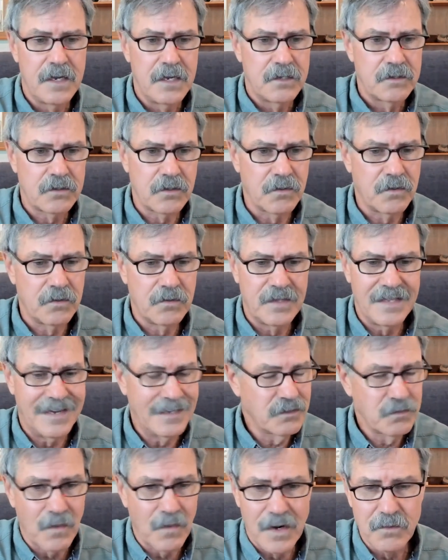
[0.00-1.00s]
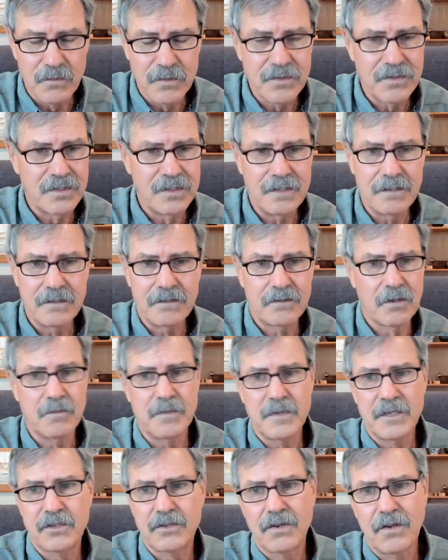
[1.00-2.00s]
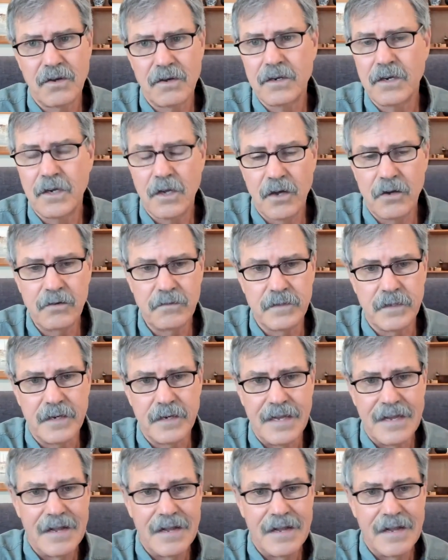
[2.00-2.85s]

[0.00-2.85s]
So that's why we're seeing so much long COVID.